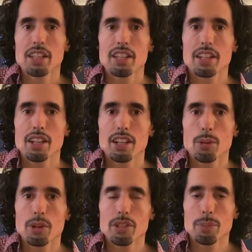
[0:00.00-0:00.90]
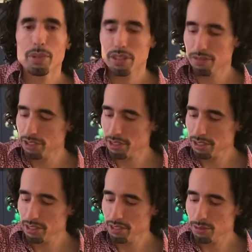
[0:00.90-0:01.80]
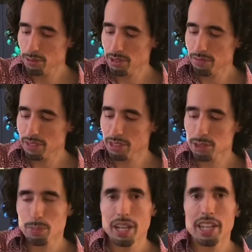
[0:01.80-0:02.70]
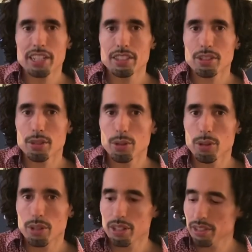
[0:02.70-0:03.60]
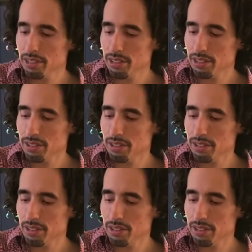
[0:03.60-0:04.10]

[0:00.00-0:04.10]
whether it be the vertical with the fingers behind or